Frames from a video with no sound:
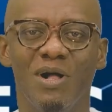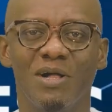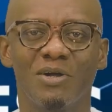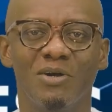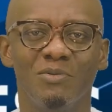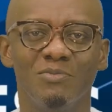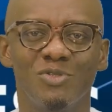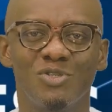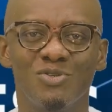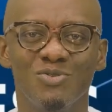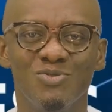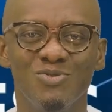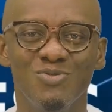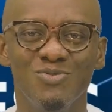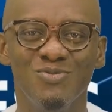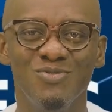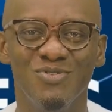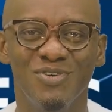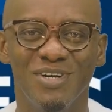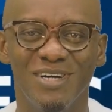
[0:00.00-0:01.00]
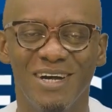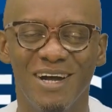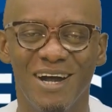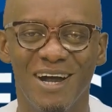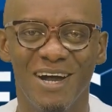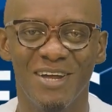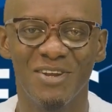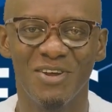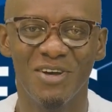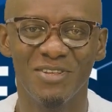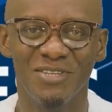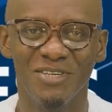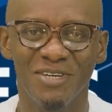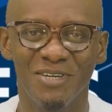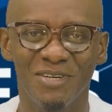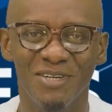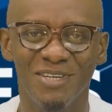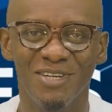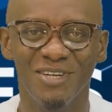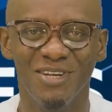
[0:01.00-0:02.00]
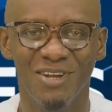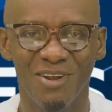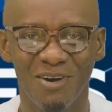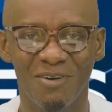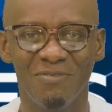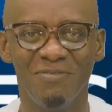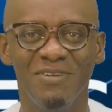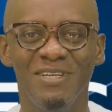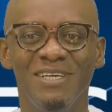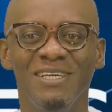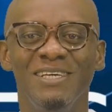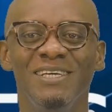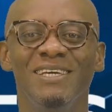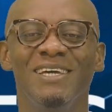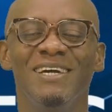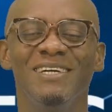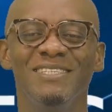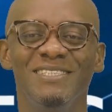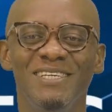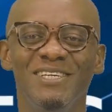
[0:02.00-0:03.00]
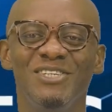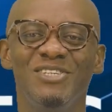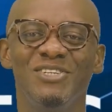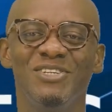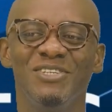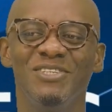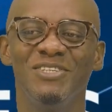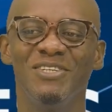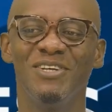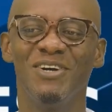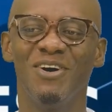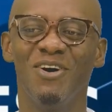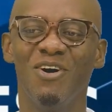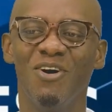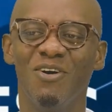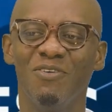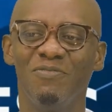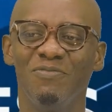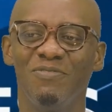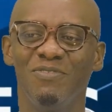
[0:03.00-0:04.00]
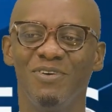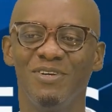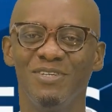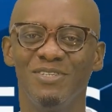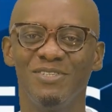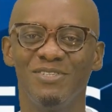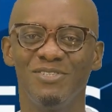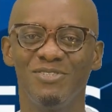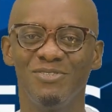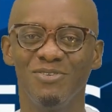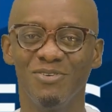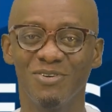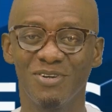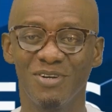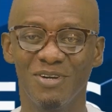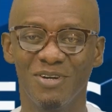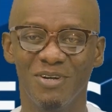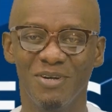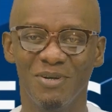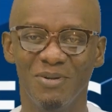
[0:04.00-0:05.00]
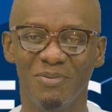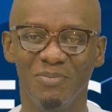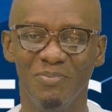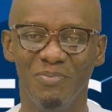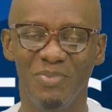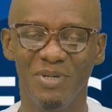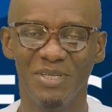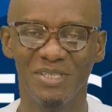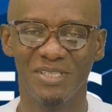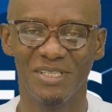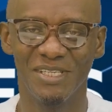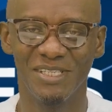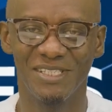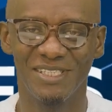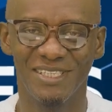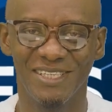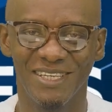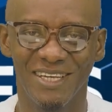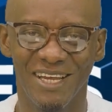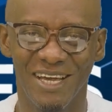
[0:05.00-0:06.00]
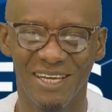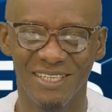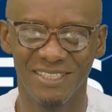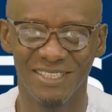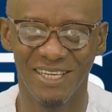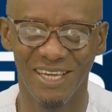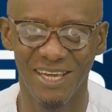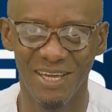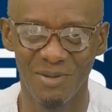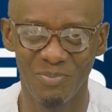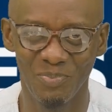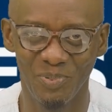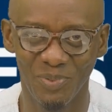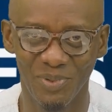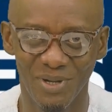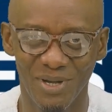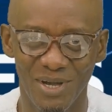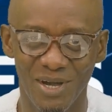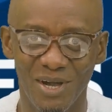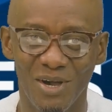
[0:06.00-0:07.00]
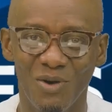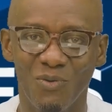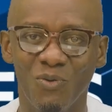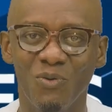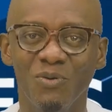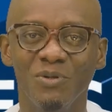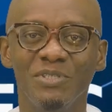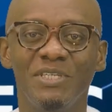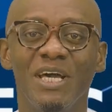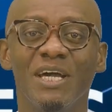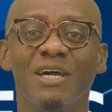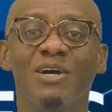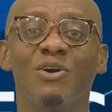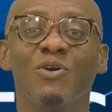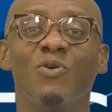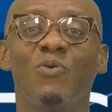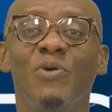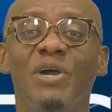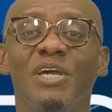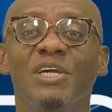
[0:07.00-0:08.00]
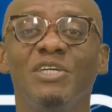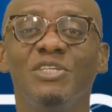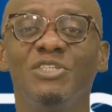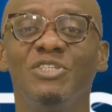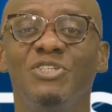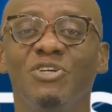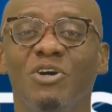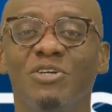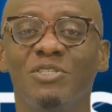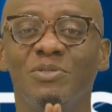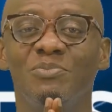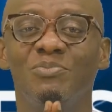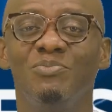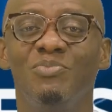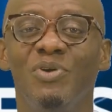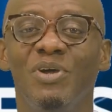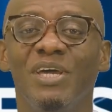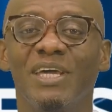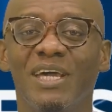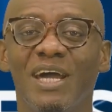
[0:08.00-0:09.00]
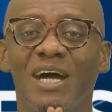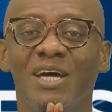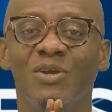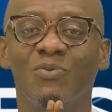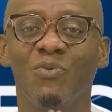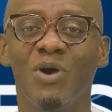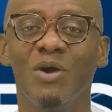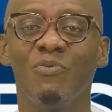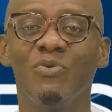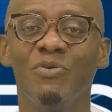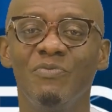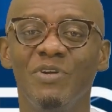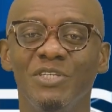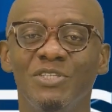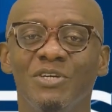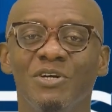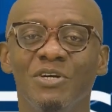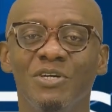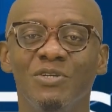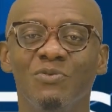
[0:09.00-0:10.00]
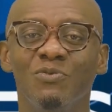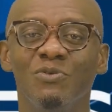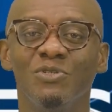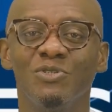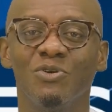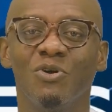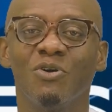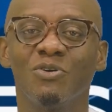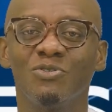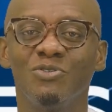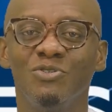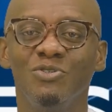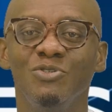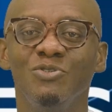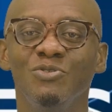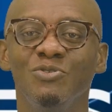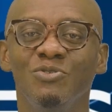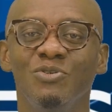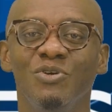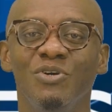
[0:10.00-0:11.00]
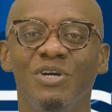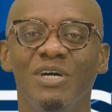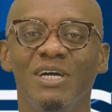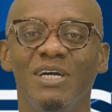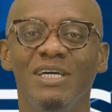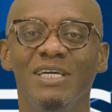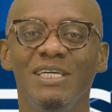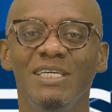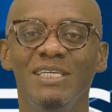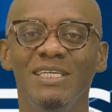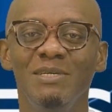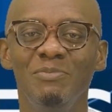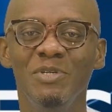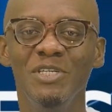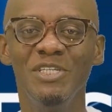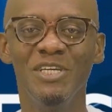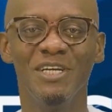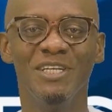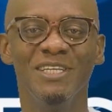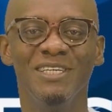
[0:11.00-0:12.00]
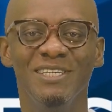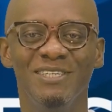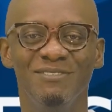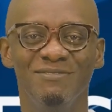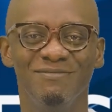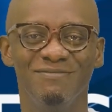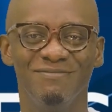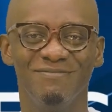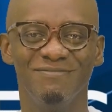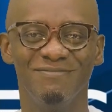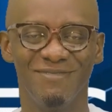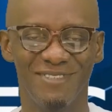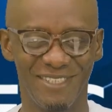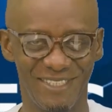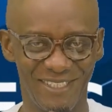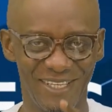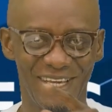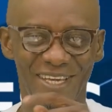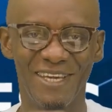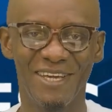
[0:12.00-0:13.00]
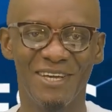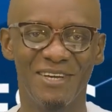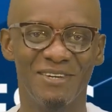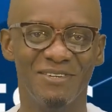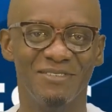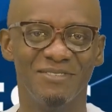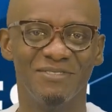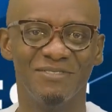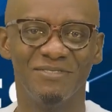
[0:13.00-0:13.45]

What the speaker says: Welcome to another lovely edition of SOUQ Business Landscape. We will take a quick short break, and when we return, we'll talk to you immediately. Stay here.